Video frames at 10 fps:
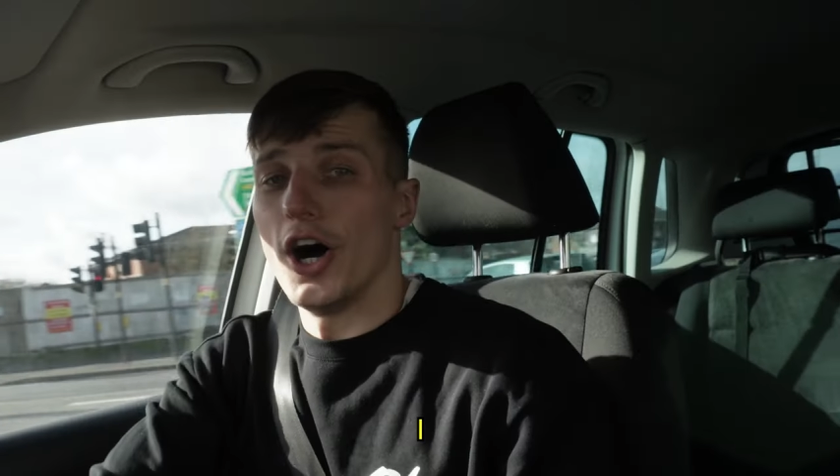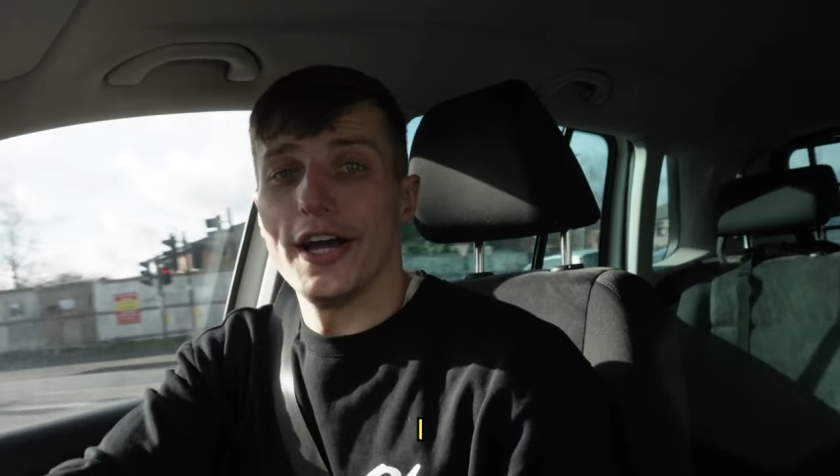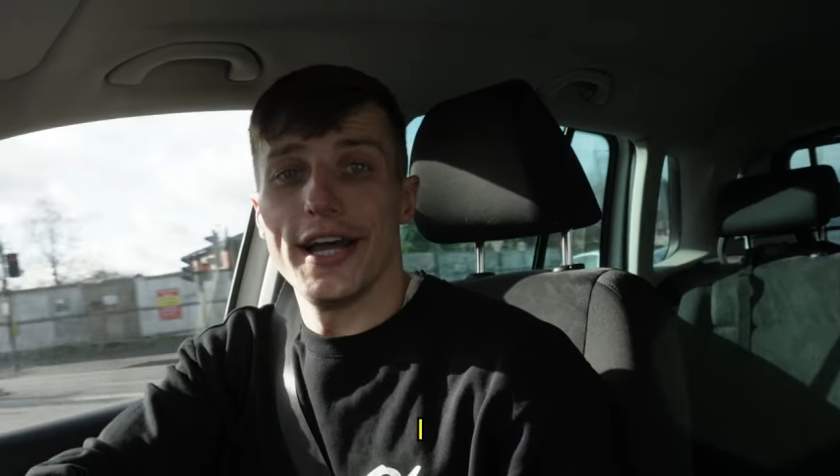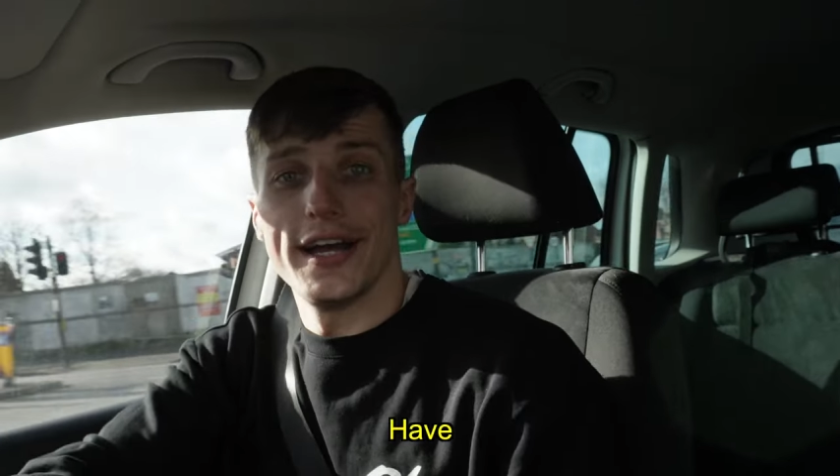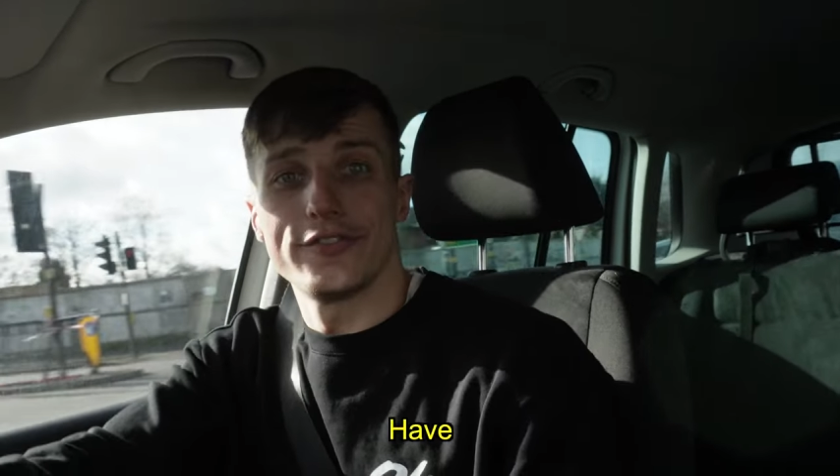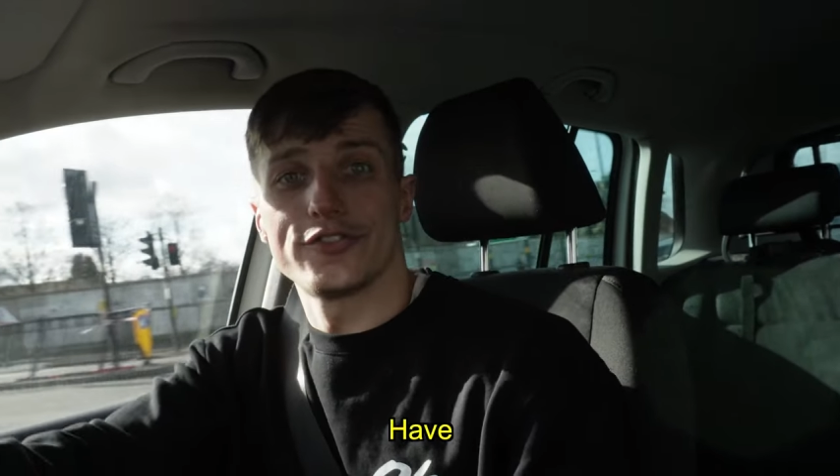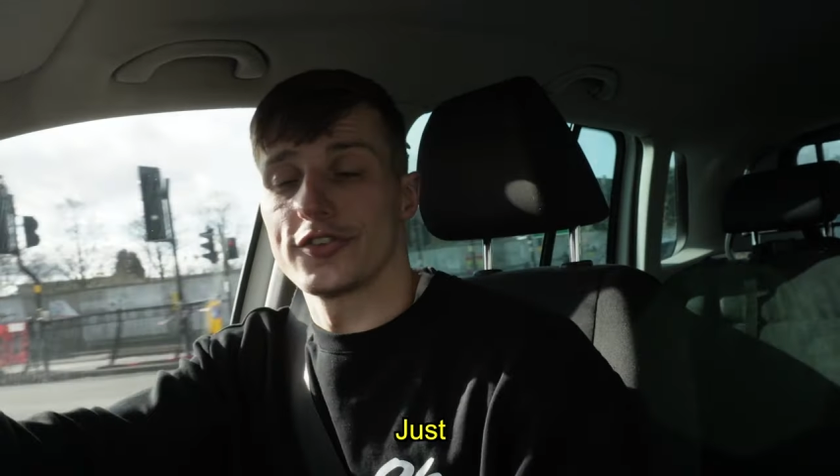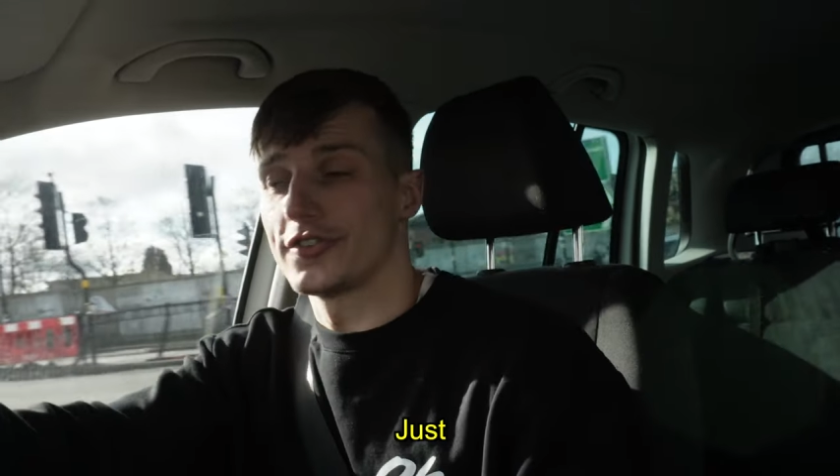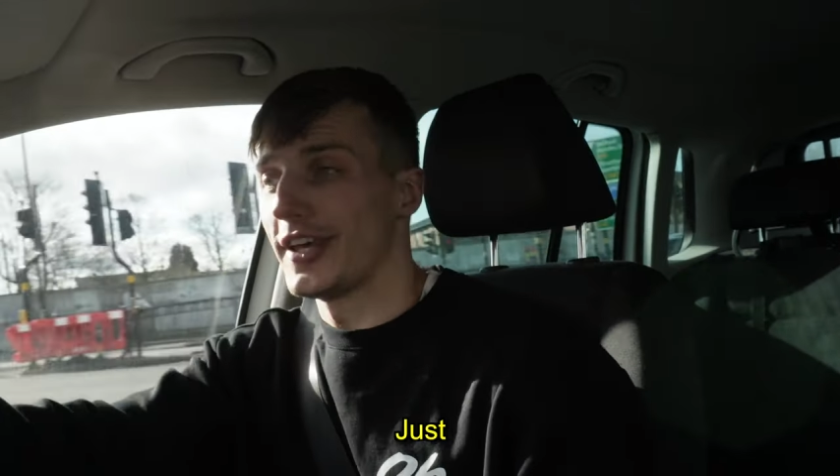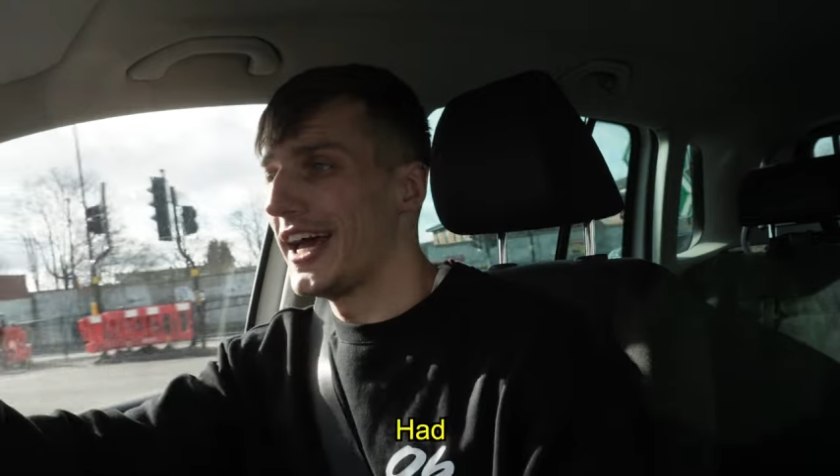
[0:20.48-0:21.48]
I have
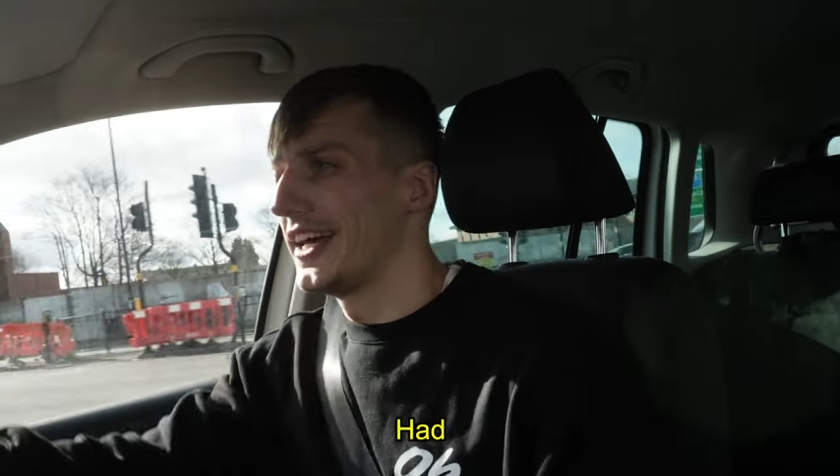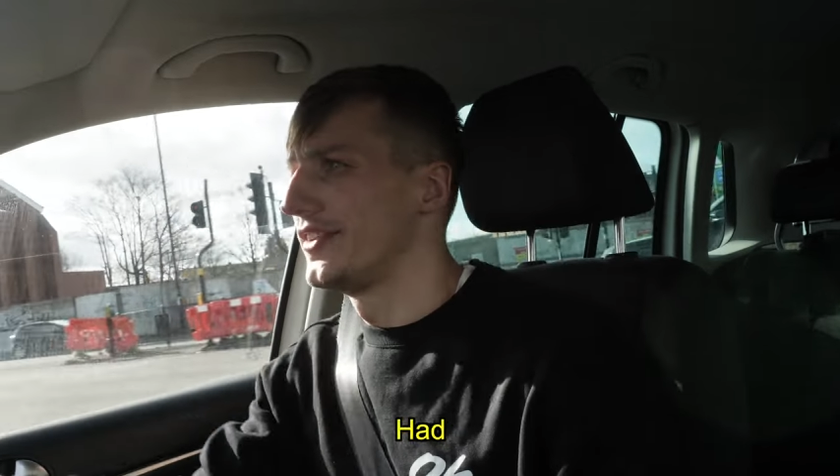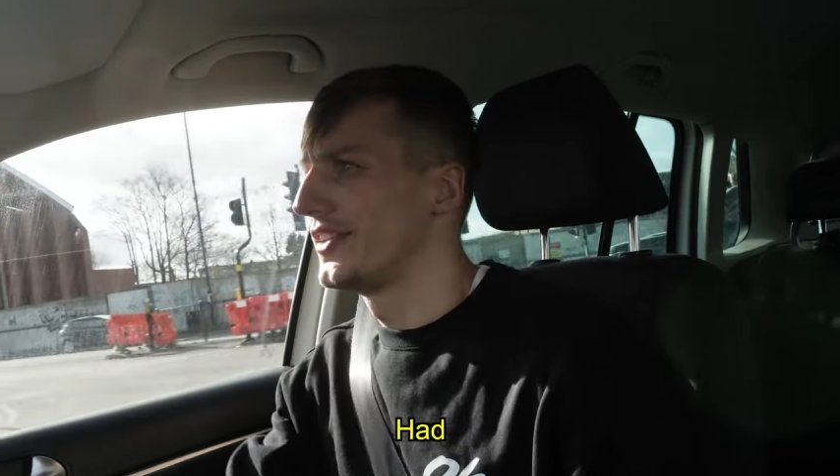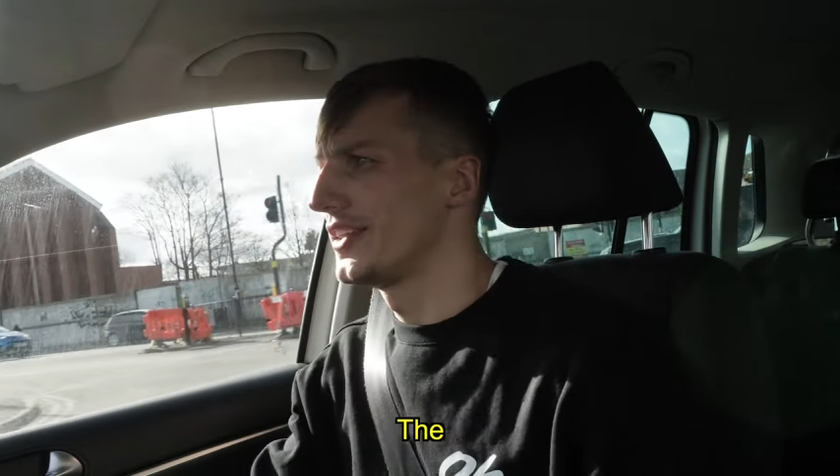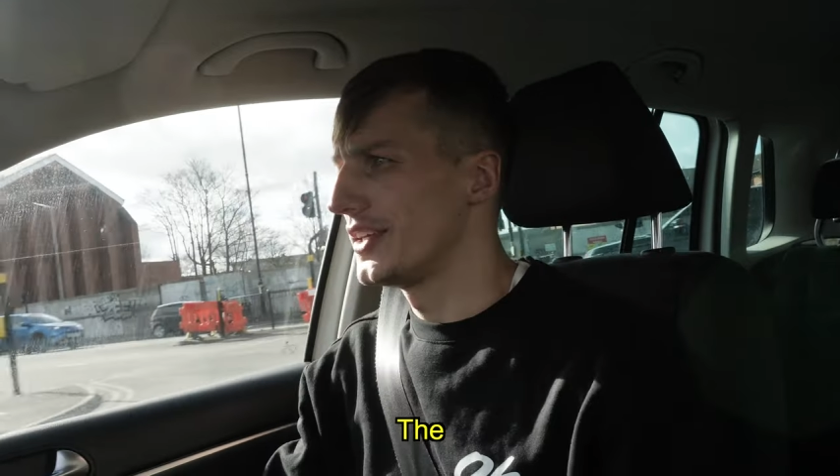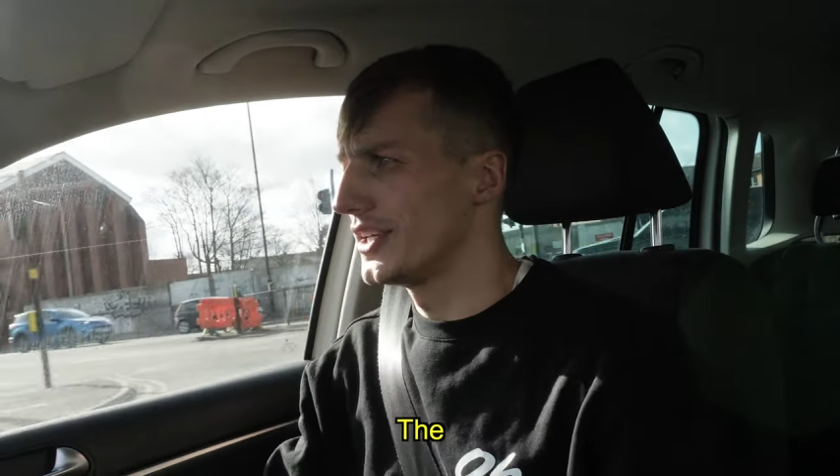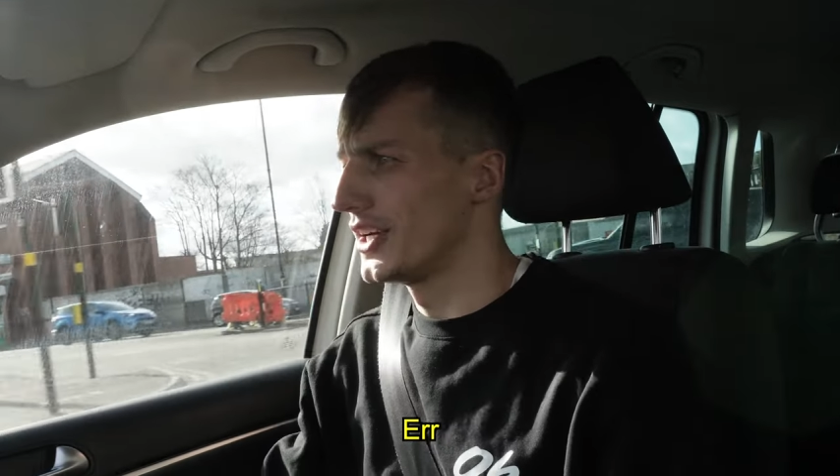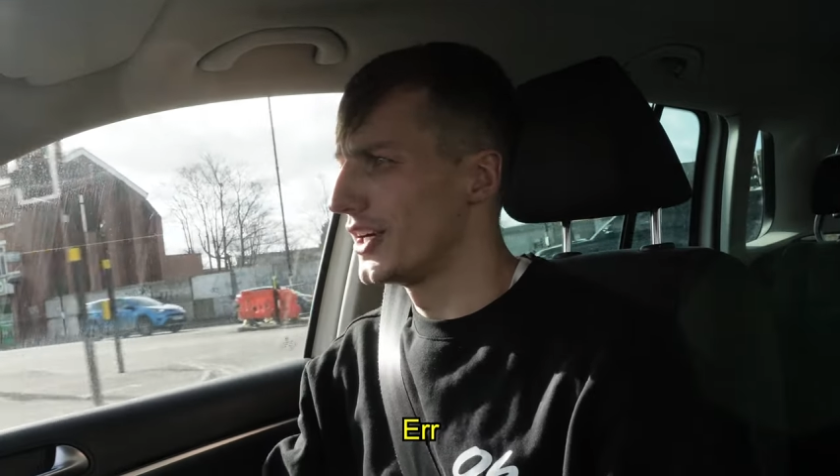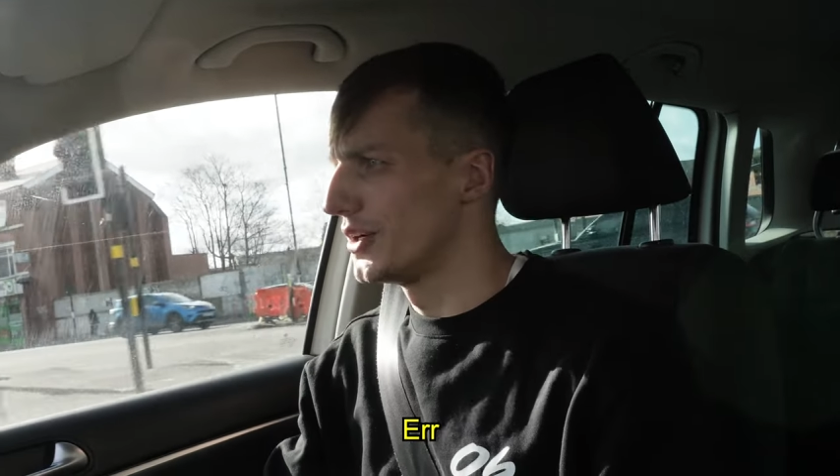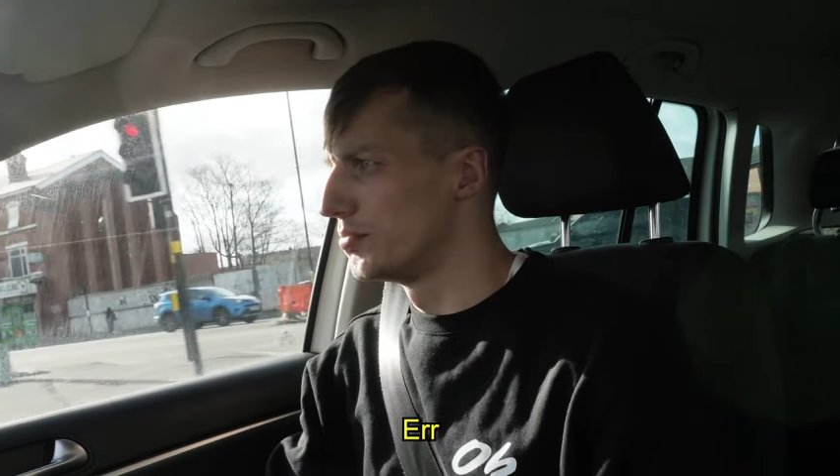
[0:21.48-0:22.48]
just had
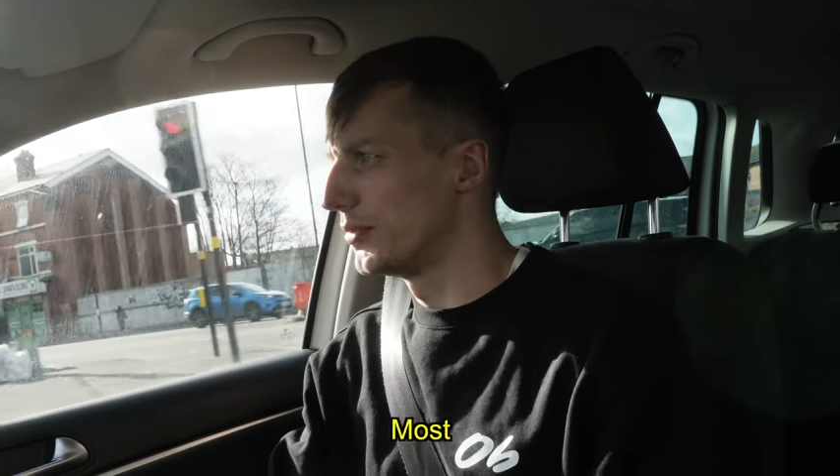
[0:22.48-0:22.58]
the